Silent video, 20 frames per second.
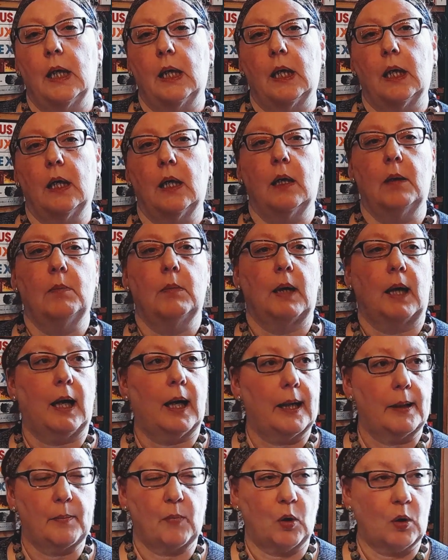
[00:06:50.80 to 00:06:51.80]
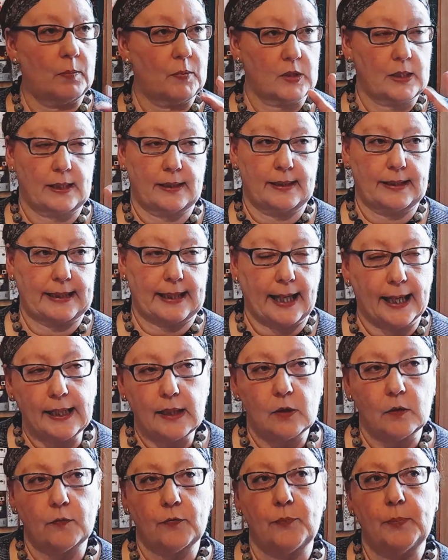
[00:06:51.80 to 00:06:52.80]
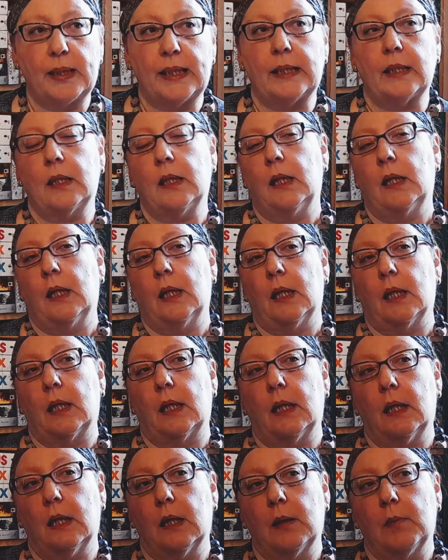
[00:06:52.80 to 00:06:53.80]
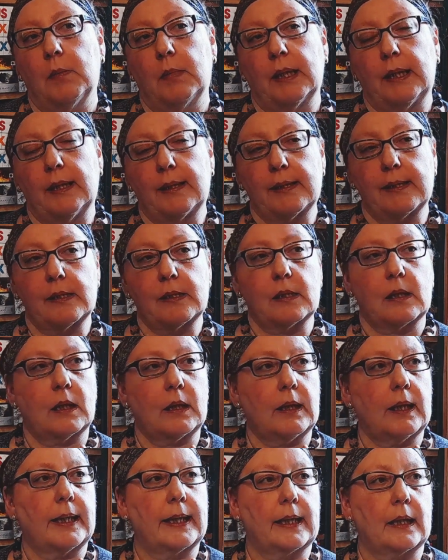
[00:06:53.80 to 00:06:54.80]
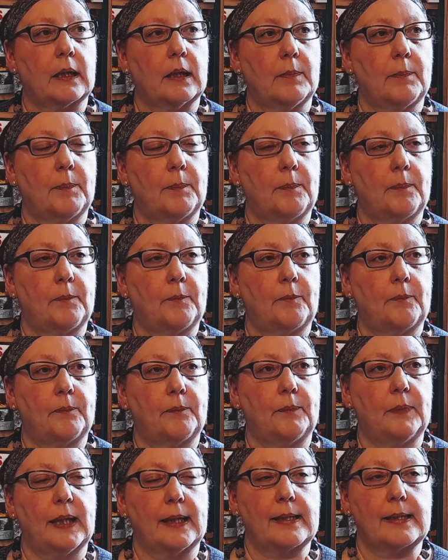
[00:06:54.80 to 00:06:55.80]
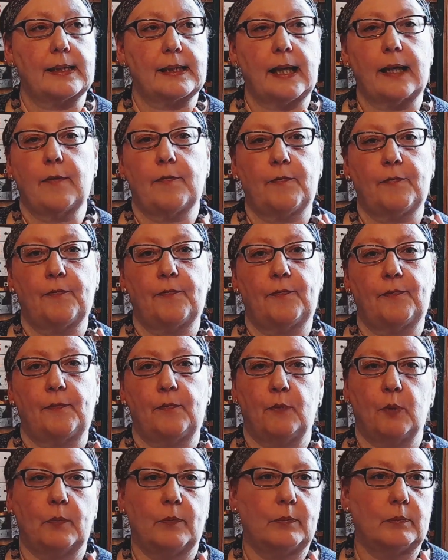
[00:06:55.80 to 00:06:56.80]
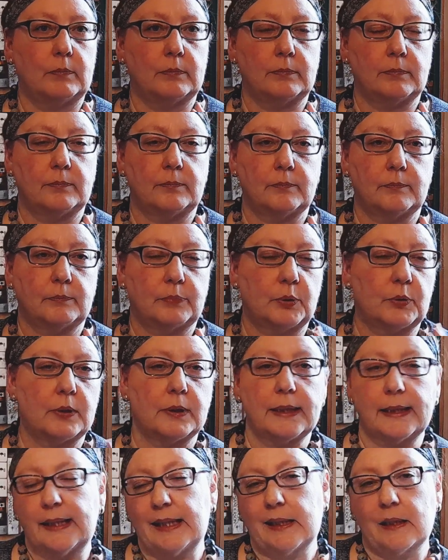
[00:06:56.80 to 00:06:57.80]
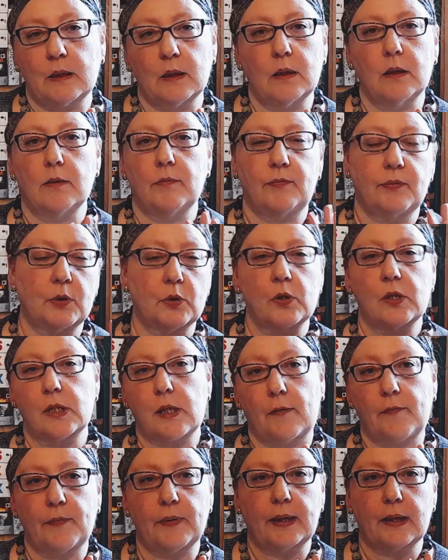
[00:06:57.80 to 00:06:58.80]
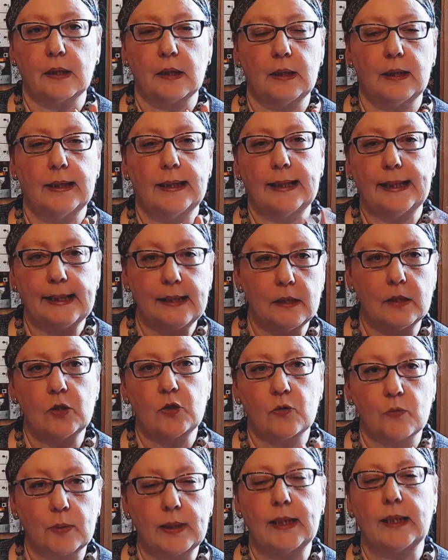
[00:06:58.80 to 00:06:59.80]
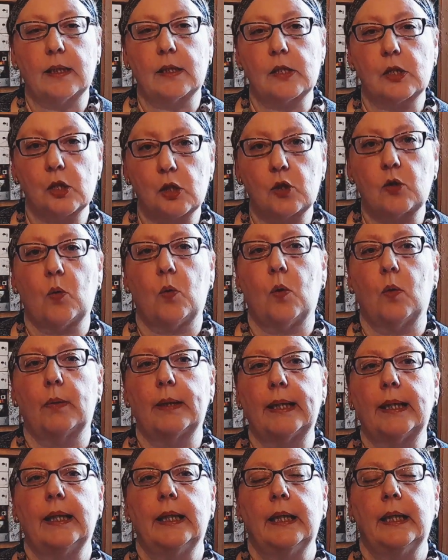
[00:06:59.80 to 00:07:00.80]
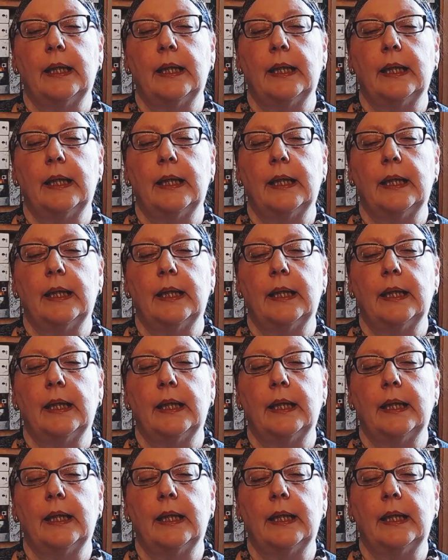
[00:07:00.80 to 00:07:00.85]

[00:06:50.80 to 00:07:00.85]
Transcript: I'm almost at the end of Mean. It's like a, let's say, political, philosophical intrigue story